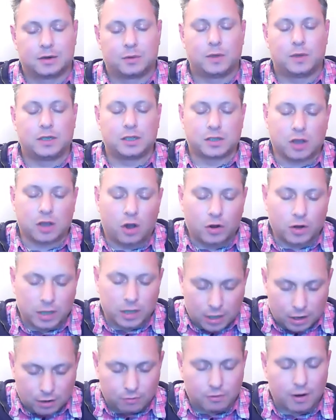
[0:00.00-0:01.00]
We just honour
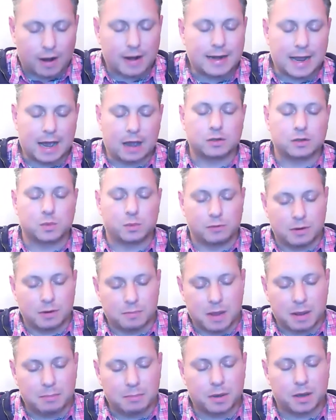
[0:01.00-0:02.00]
you right now as we
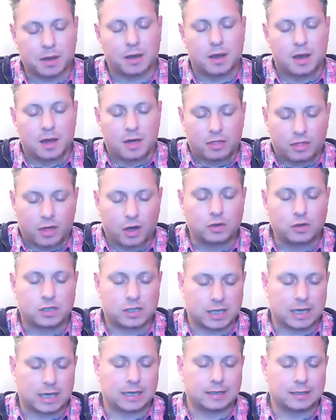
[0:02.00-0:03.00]
remember those
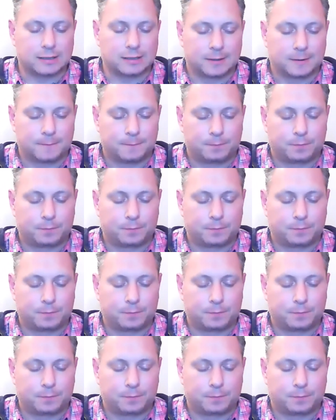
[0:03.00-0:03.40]
things,